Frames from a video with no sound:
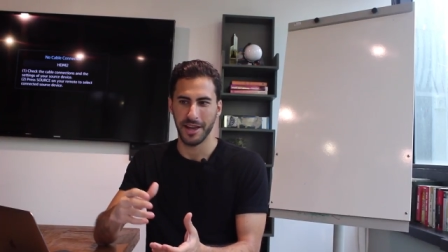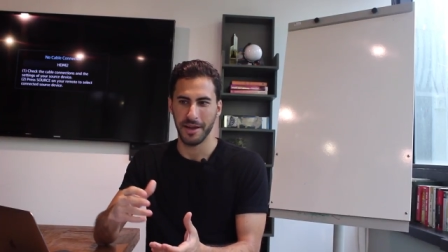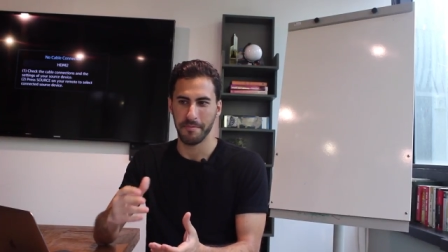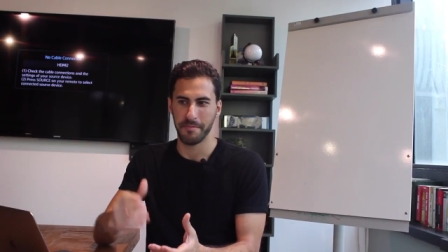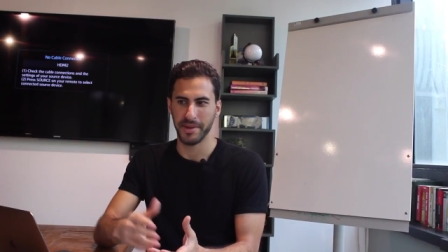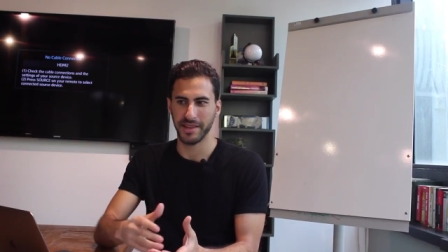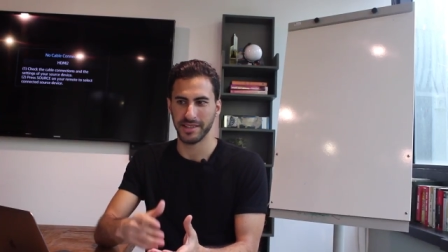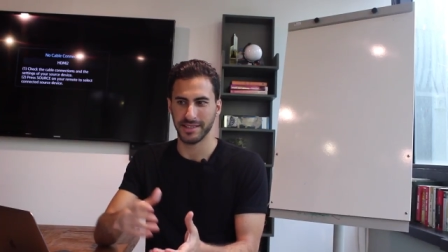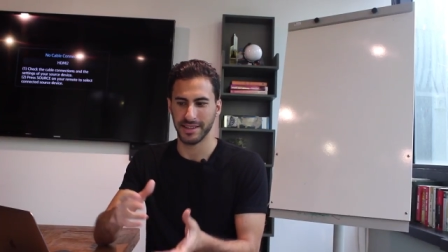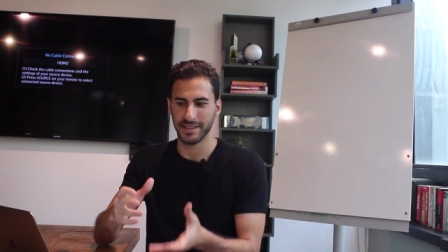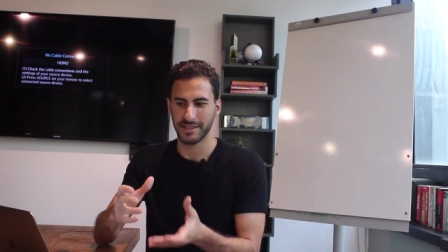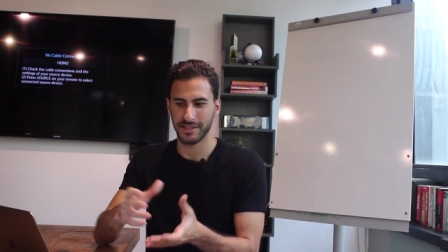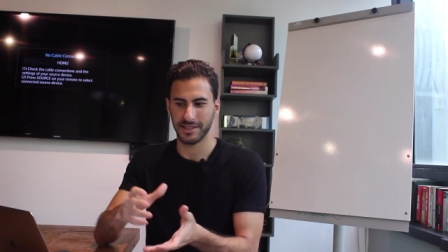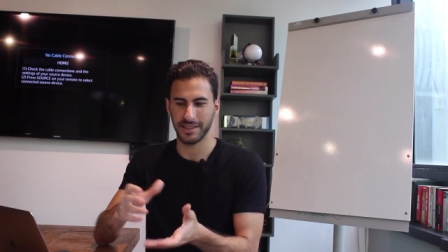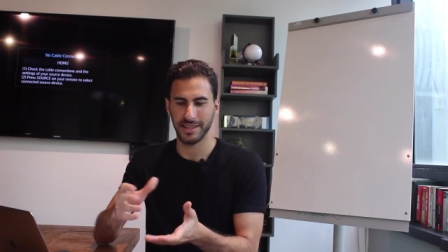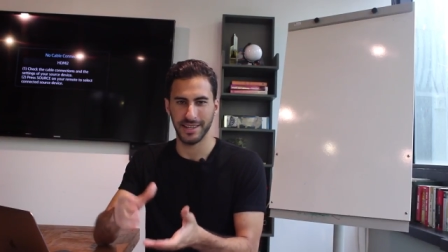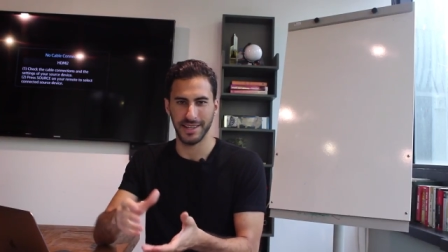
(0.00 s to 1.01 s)
a
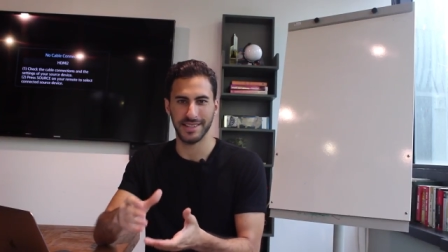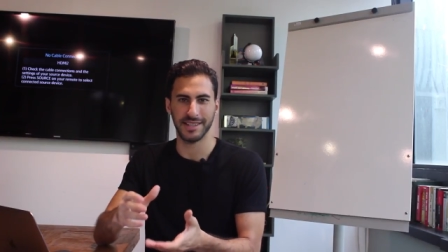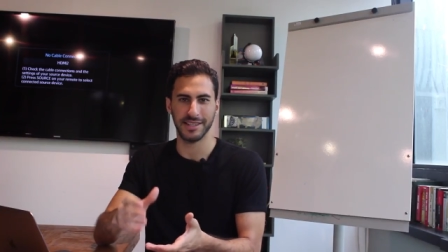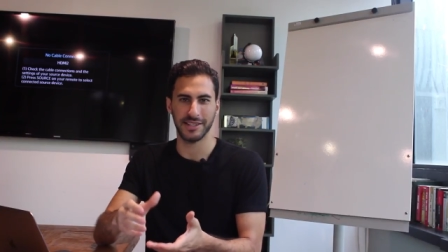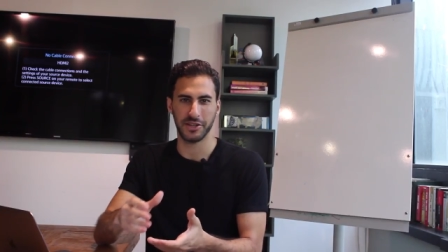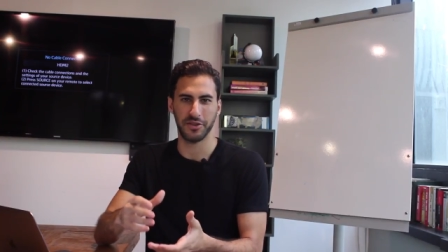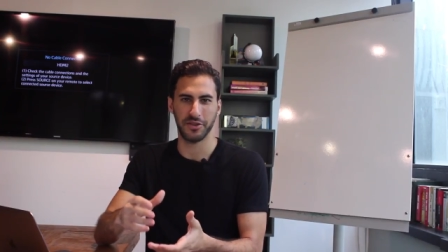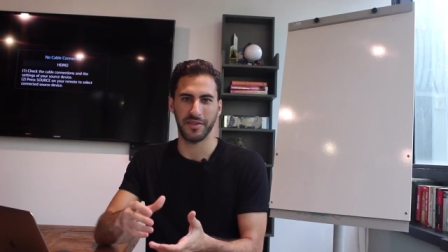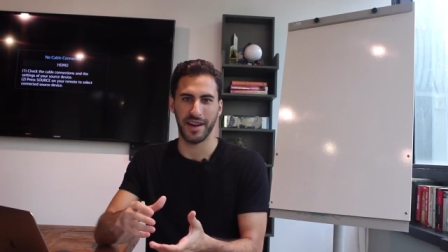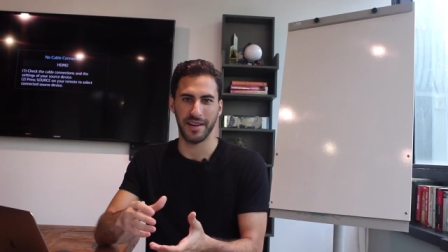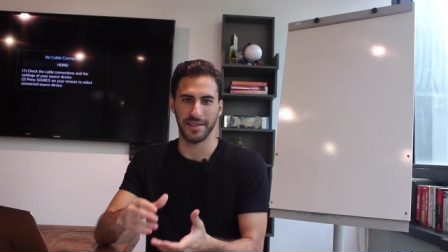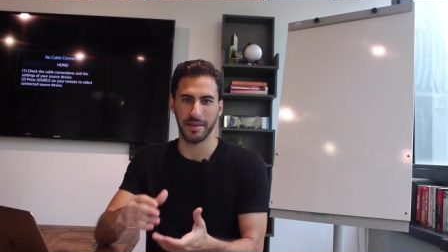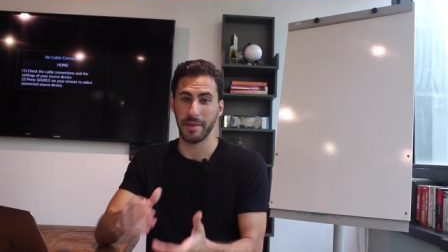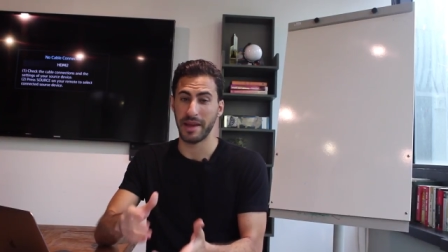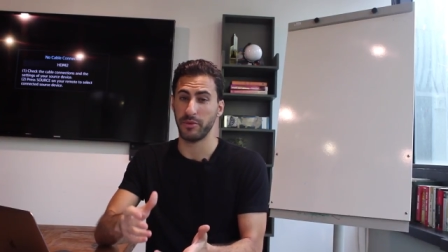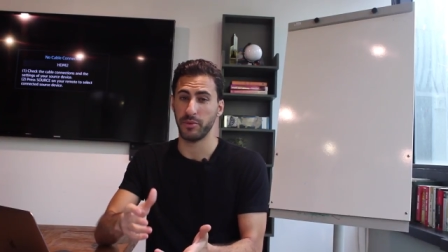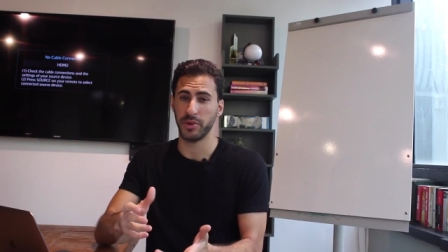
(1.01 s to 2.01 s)
business isn't surviving,
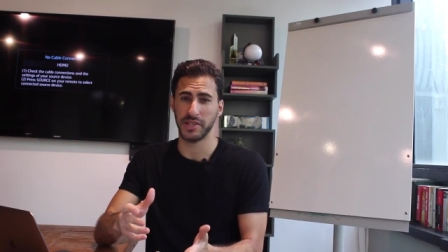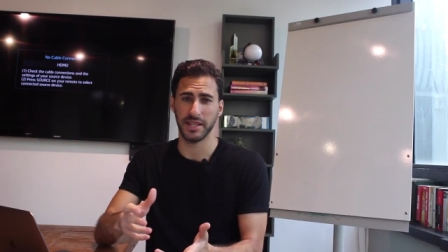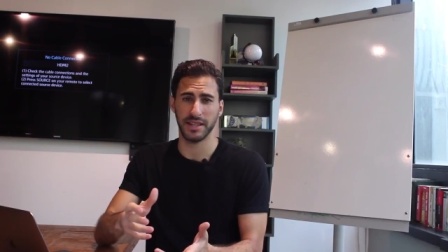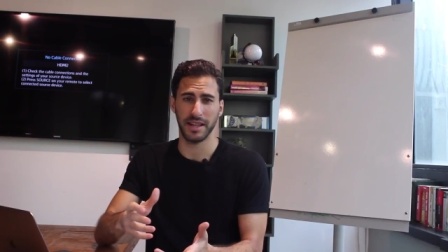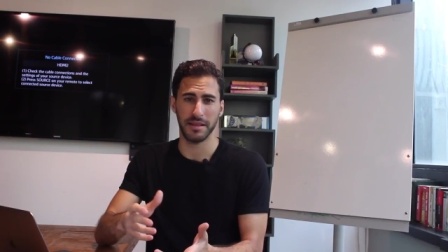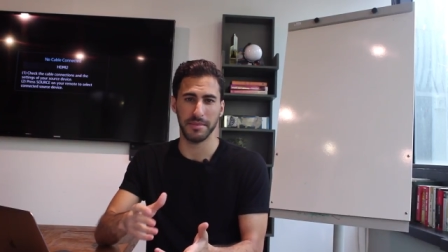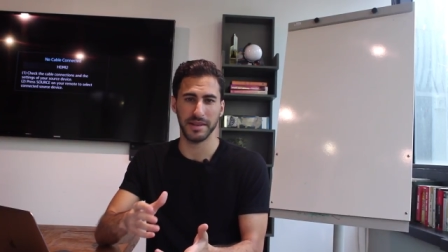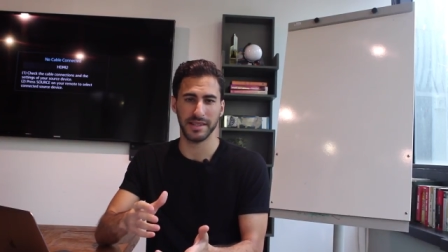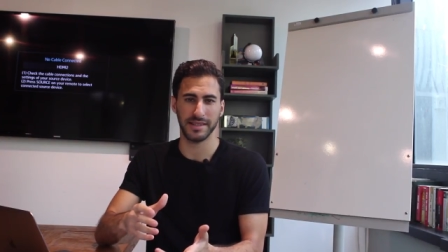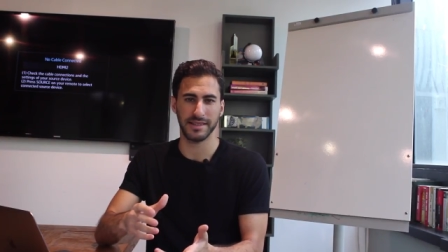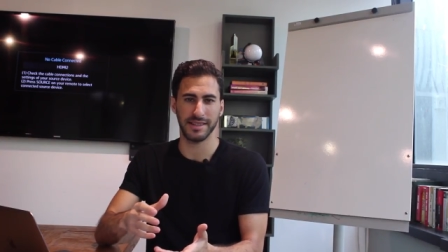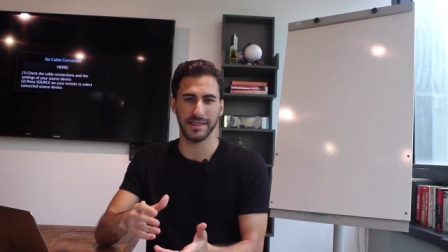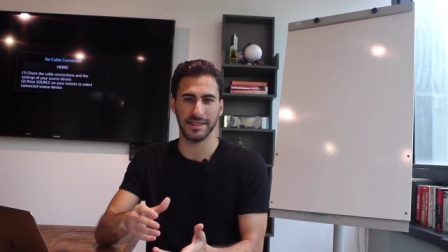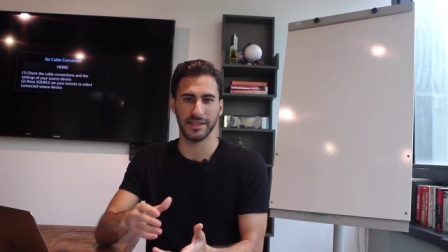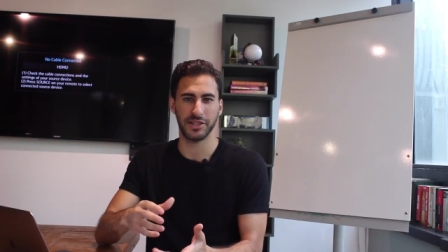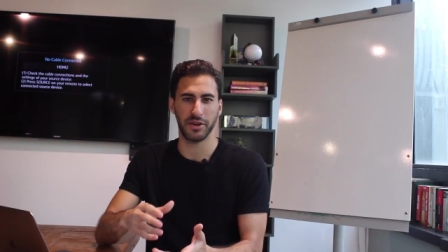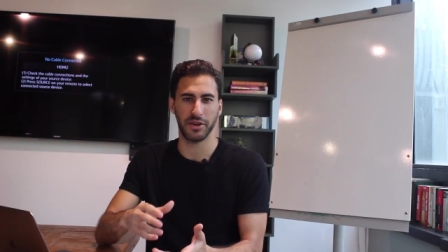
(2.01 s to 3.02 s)
the main reason that the business
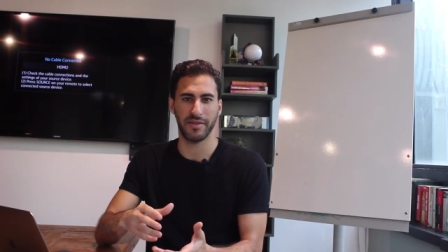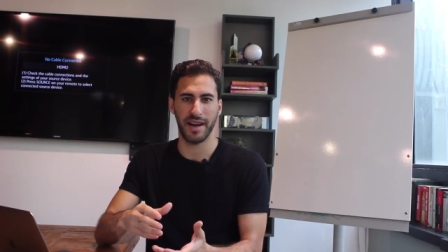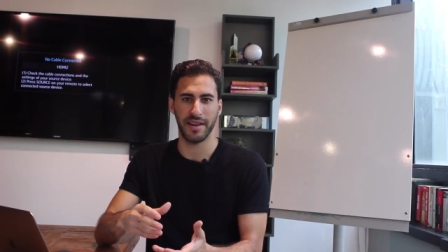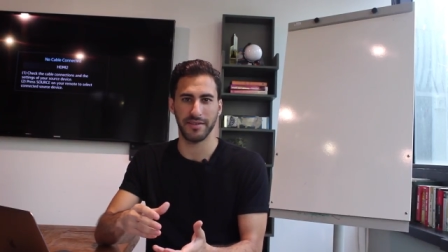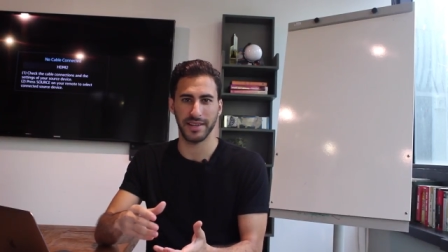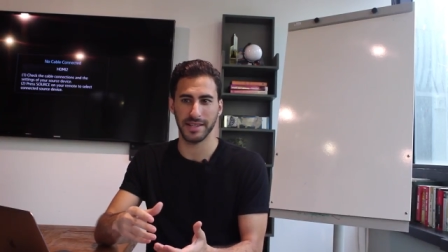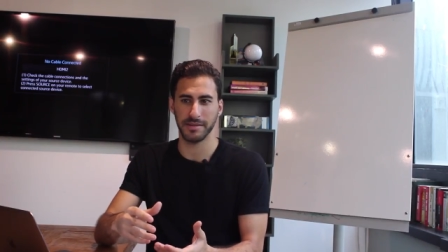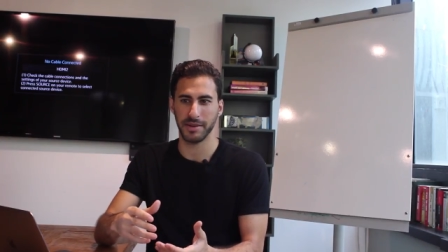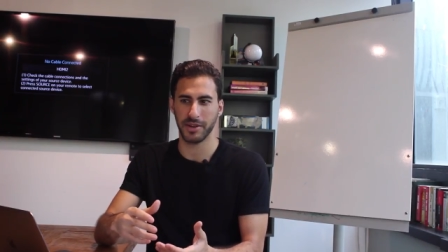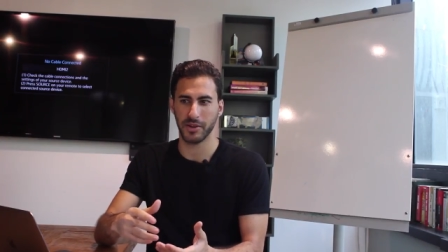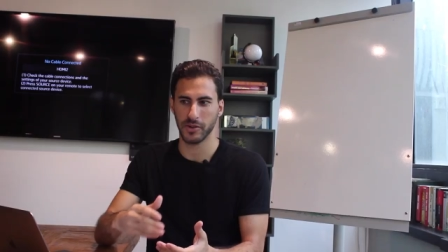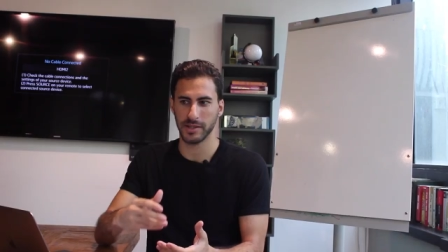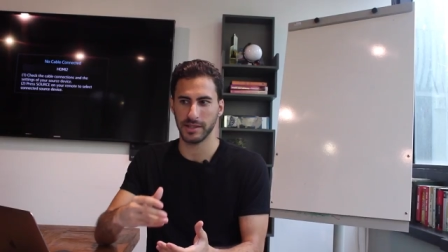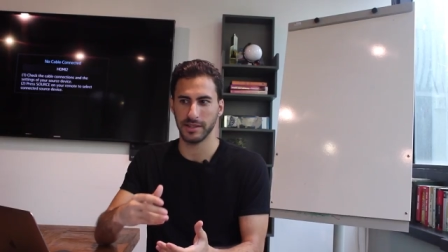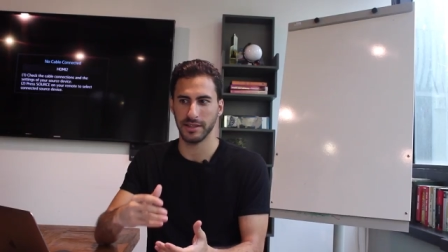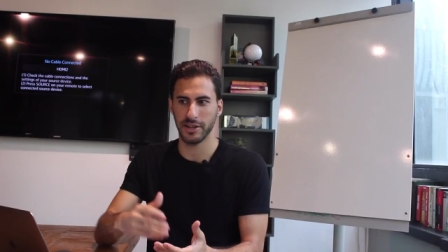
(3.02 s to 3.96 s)
isn't surviving is because